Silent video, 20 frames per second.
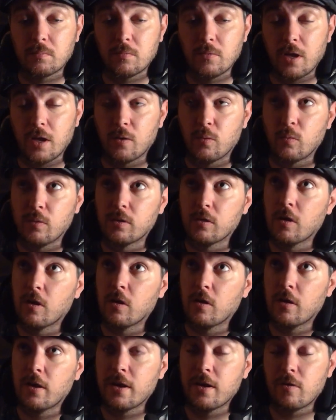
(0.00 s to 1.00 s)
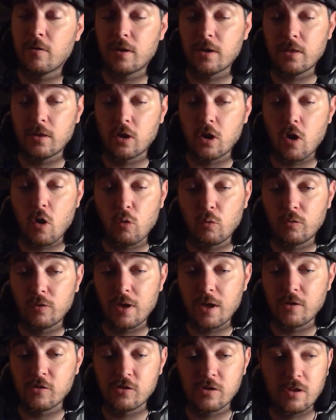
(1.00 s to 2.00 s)
Like with her hearing the ghost
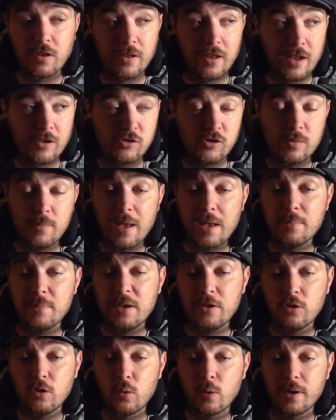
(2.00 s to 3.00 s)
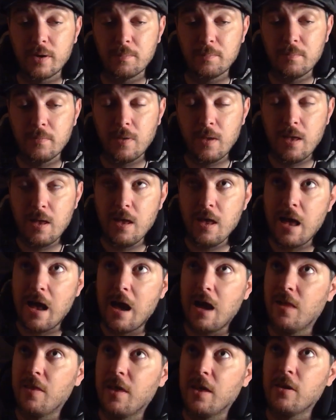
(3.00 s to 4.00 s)
saying that she made me do it,
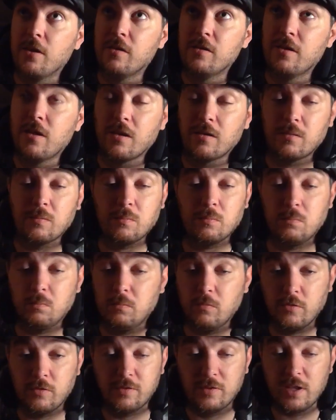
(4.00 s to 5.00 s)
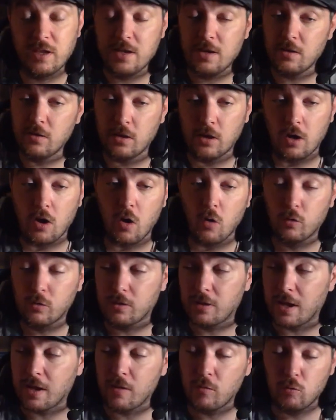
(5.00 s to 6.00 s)
and then seeing the
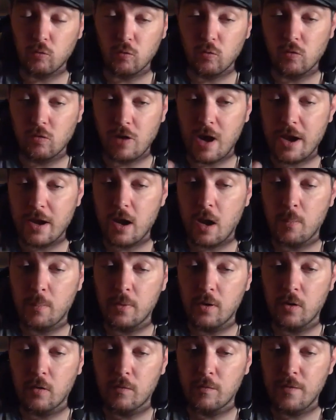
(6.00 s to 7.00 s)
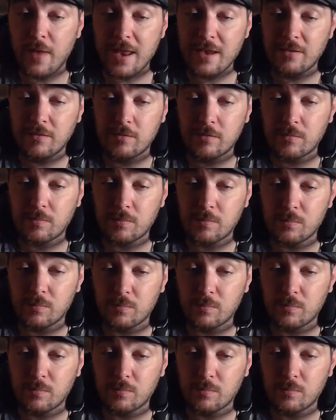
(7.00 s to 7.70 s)
ghost like right up in her face.